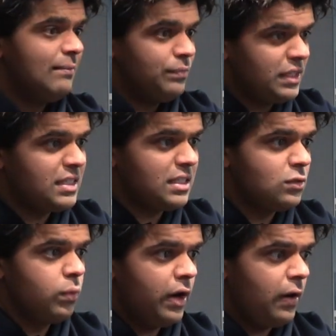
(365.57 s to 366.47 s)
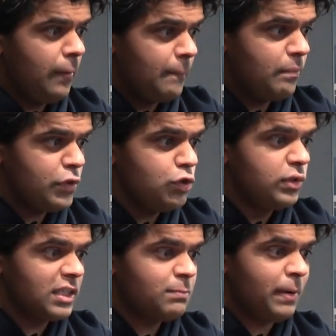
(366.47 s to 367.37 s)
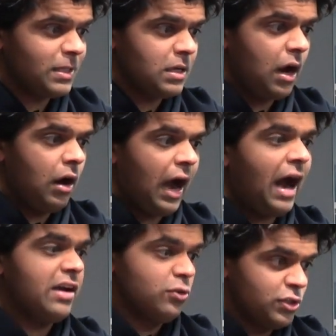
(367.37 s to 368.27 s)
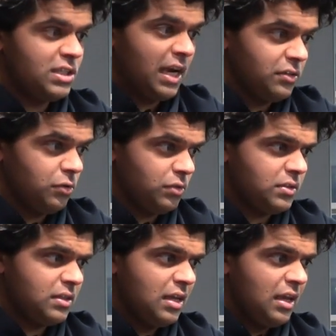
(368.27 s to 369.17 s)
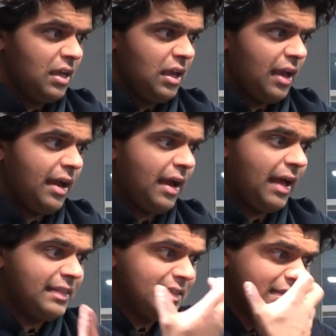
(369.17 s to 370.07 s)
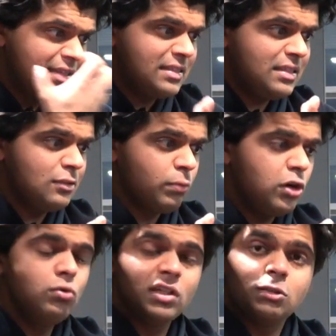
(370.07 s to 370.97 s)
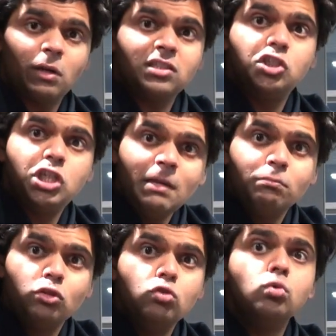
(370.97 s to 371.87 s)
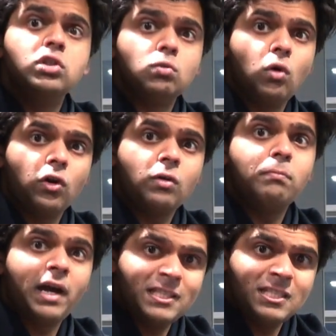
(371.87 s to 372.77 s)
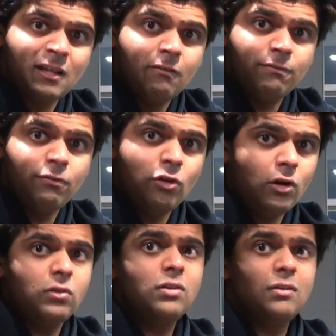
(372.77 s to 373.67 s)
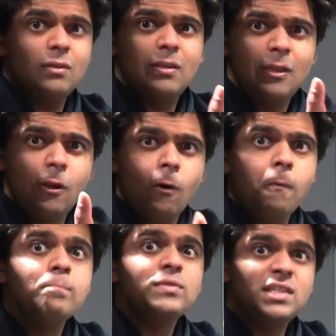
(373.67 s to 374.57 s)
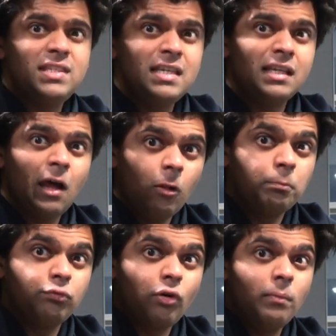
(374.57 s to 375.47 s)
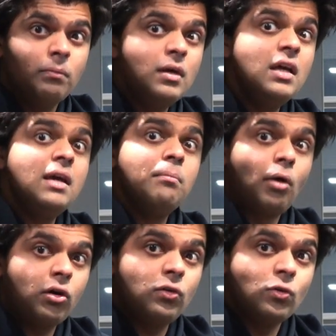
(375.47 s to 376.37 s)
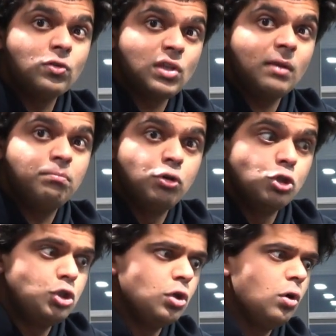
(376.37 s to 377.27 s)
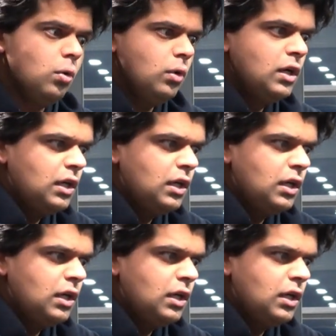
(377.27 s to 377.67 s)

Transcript: this is where you'd expect higher standards. And this is where you'd expect Jeep to do its work by itself, not, you know, seek help from partners like Peugeot.